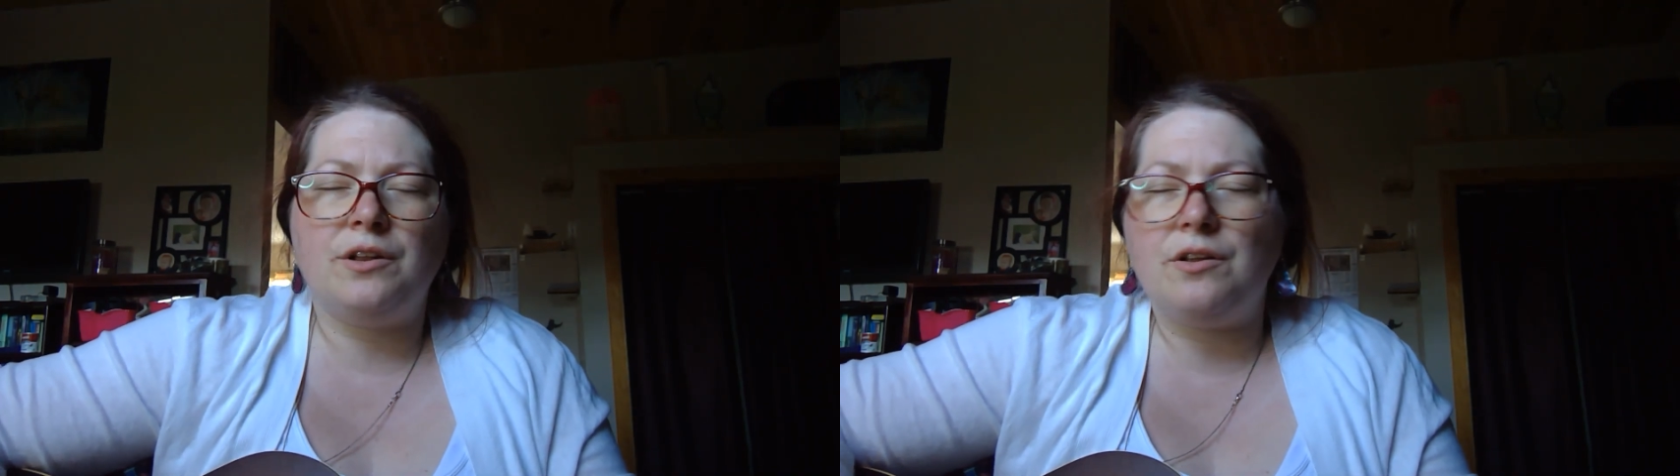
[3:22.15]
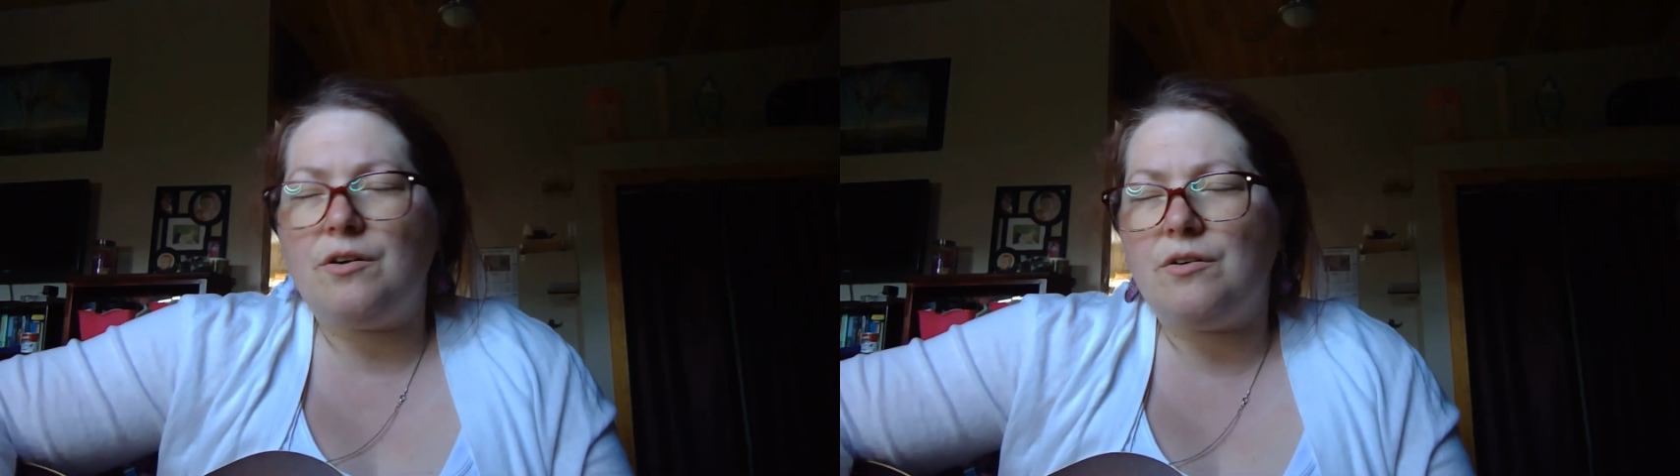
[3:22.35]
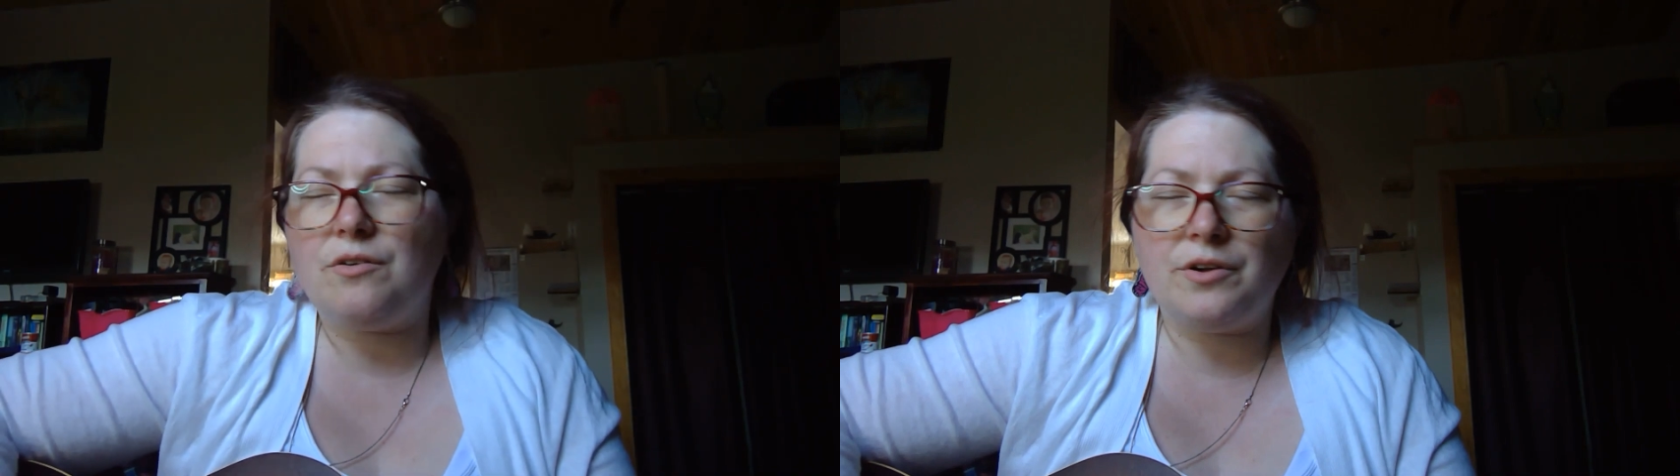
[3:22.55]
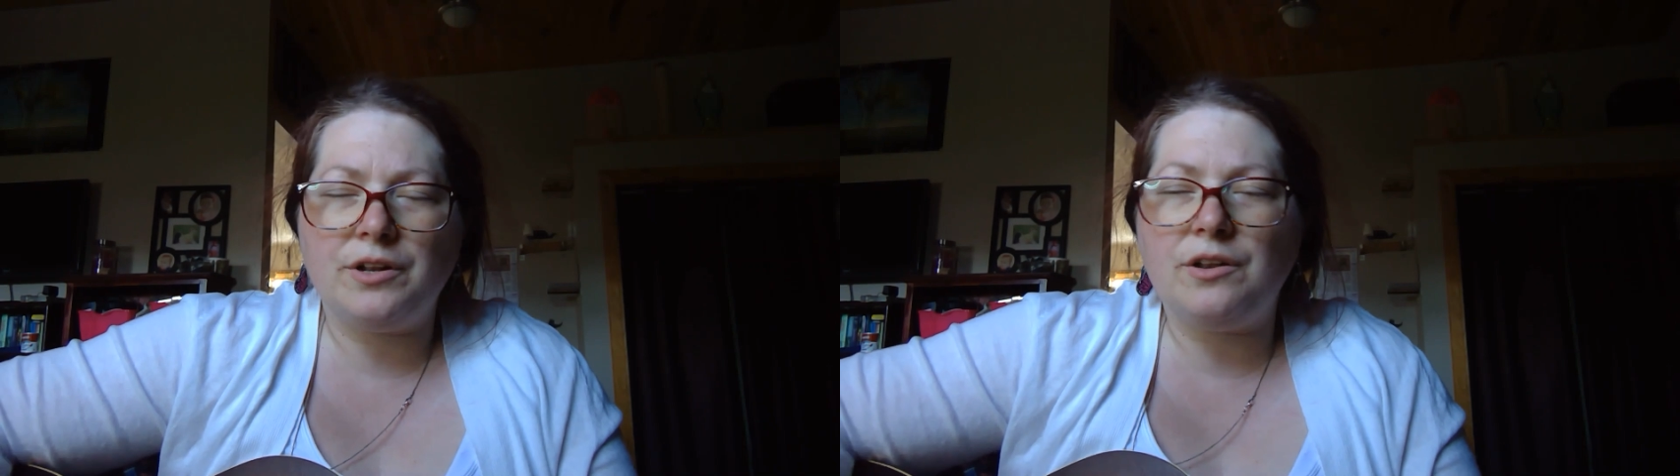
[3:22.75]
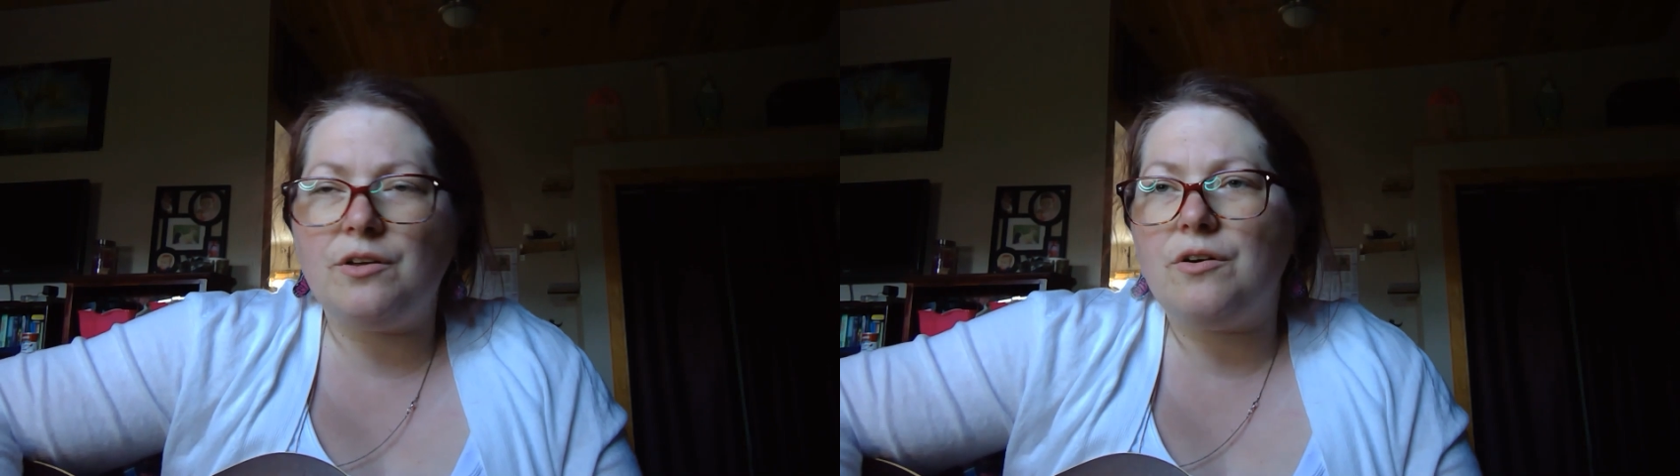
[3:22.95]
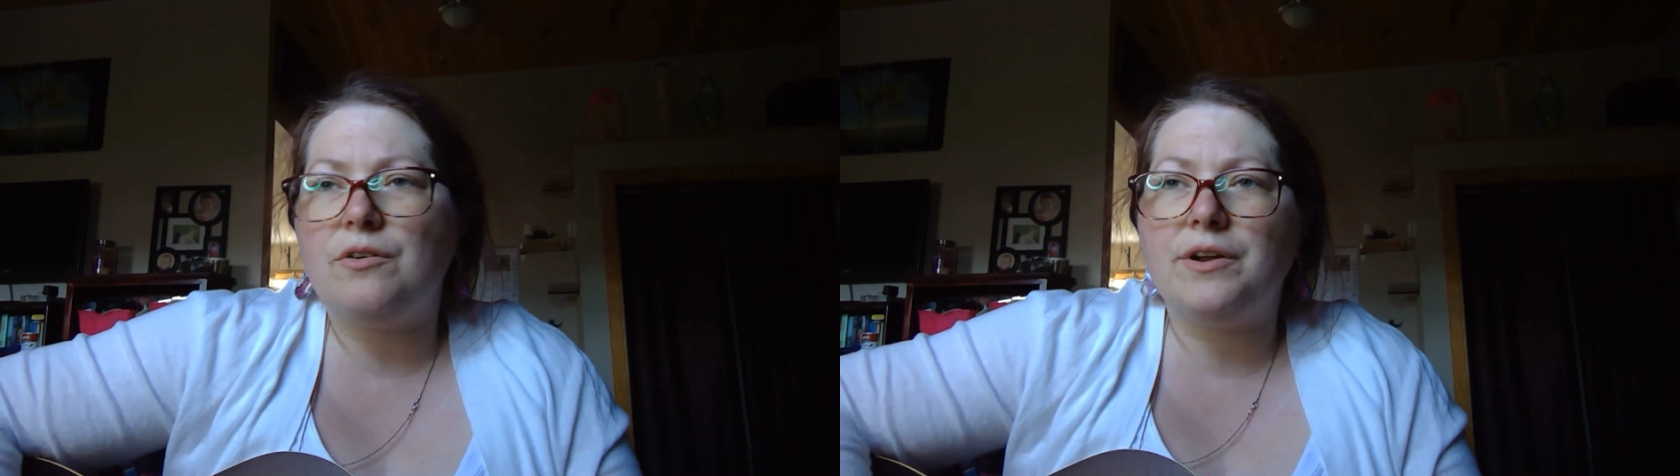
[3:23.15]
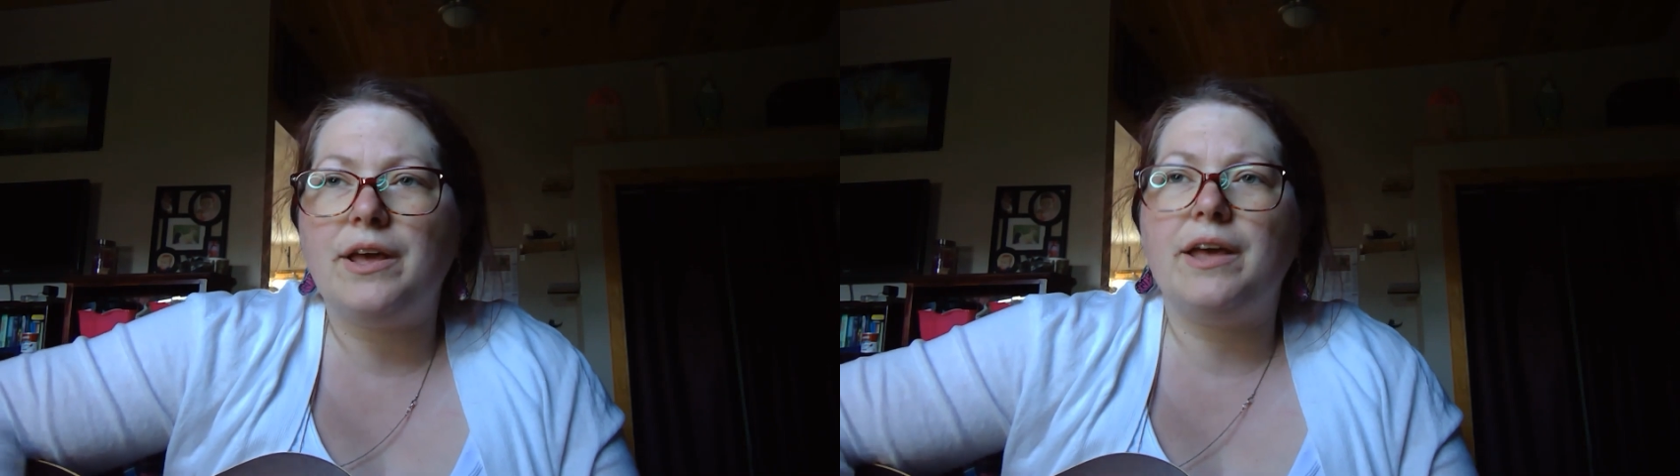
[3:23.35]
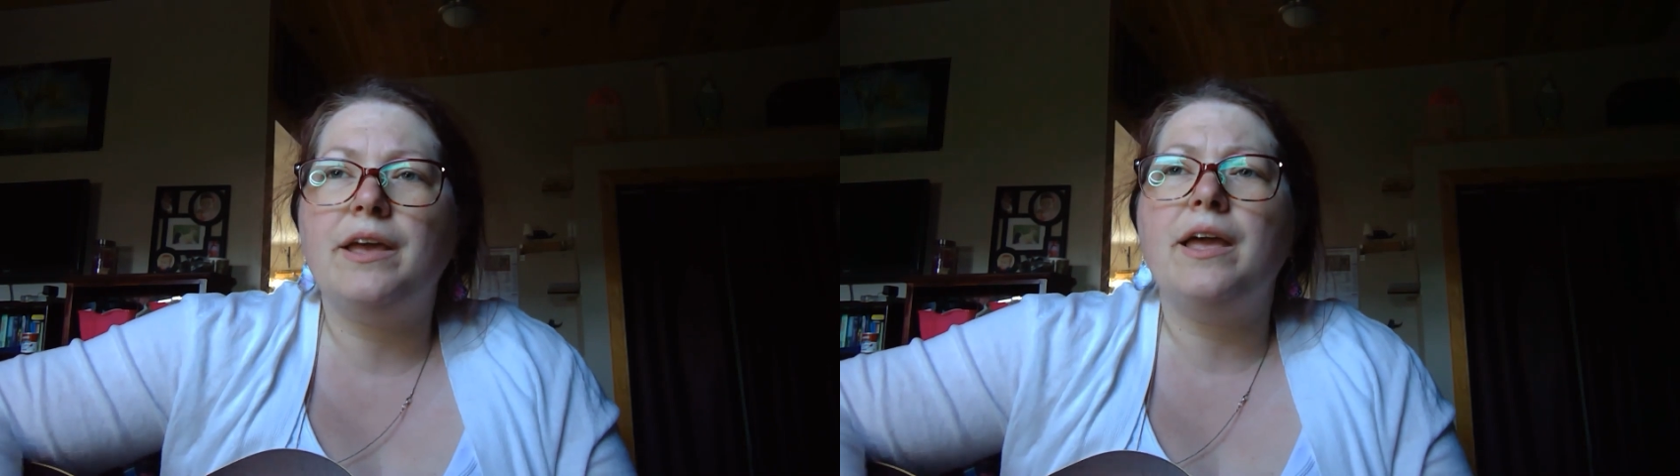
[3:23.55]
Lord, Lord,
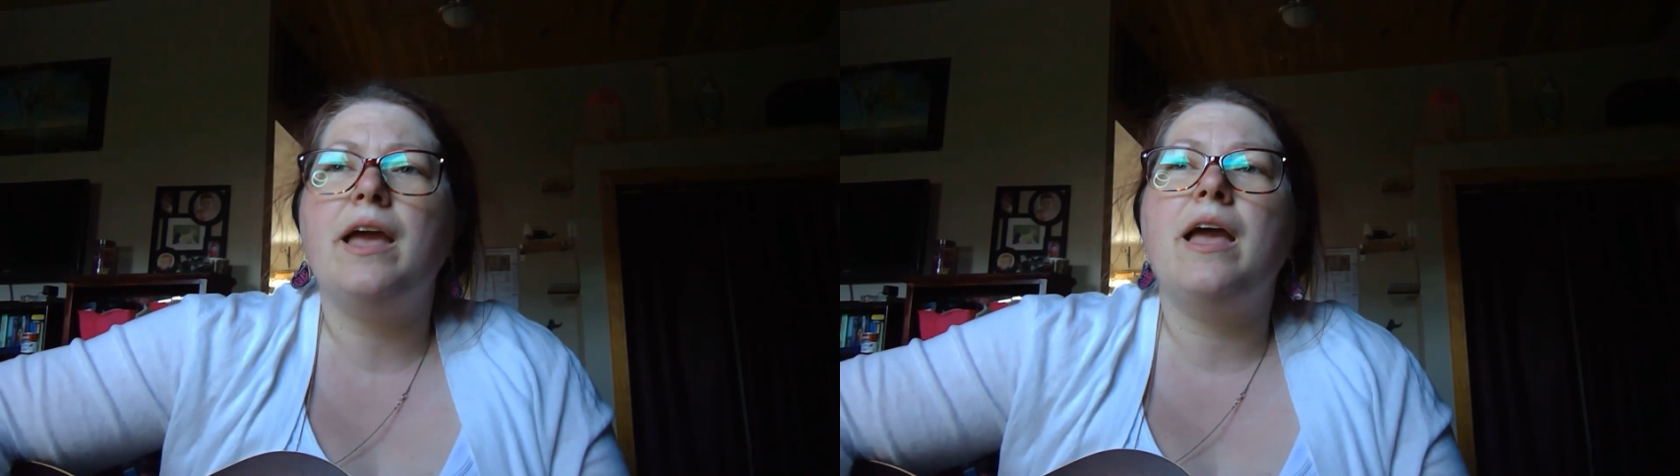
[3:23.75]
hey,